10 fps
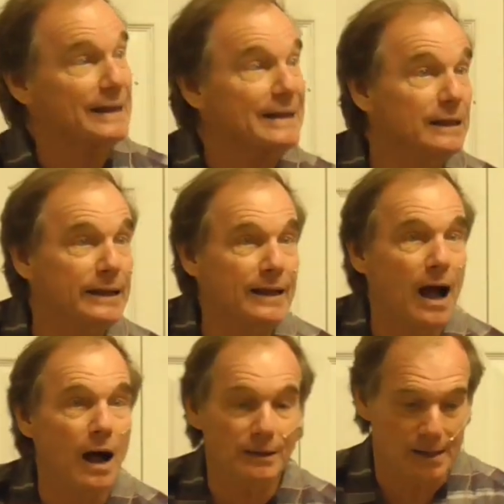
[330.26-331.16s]
legally
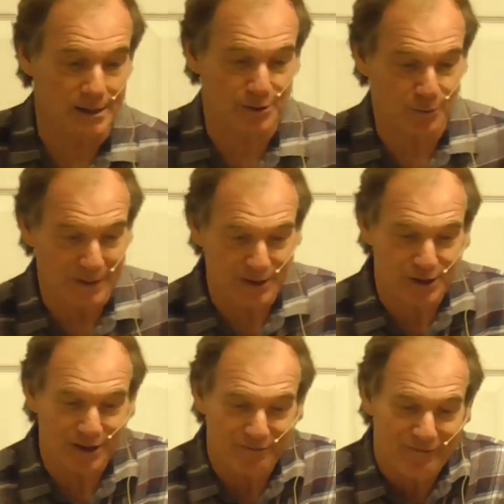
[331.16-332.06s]
cognized
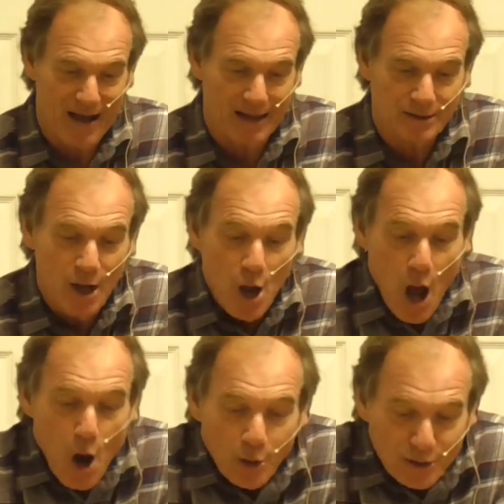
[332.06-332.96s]
religion, in fact,
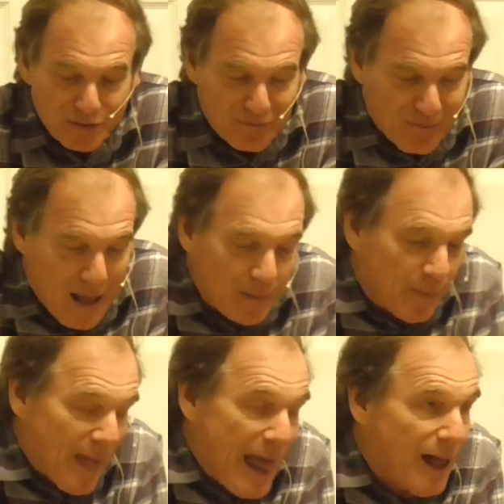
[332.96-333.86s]
whose
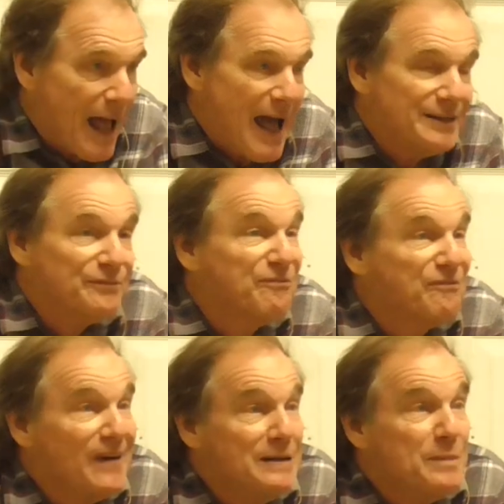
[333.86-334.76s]
had
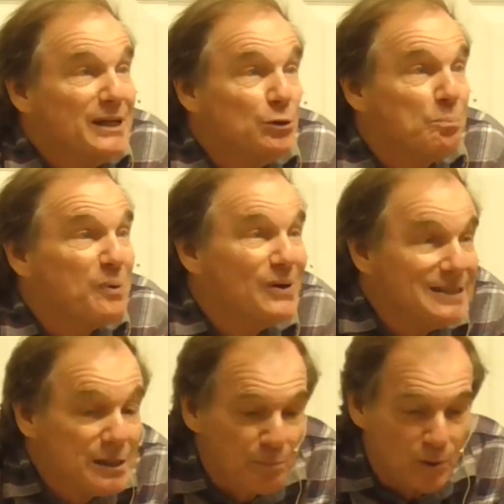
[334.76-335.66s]
fundamental
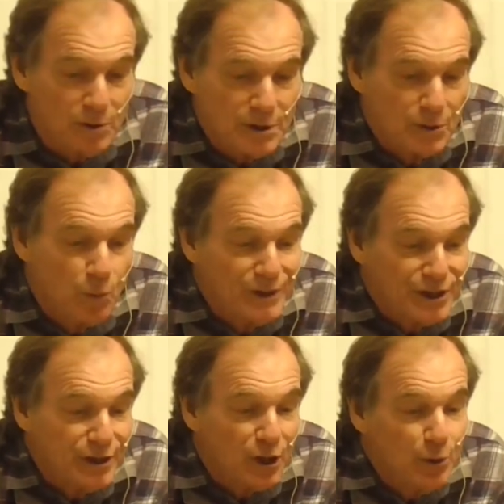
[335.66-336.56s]
principles which
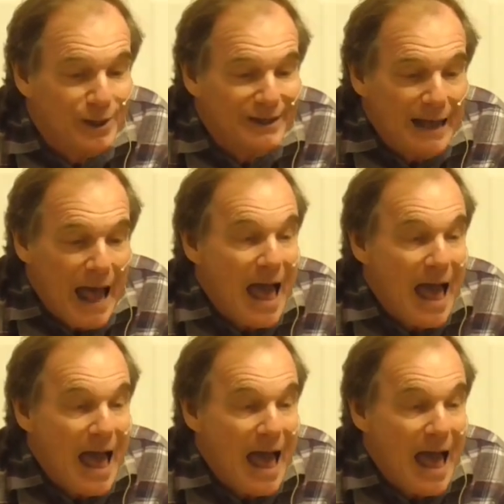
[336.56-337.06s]
included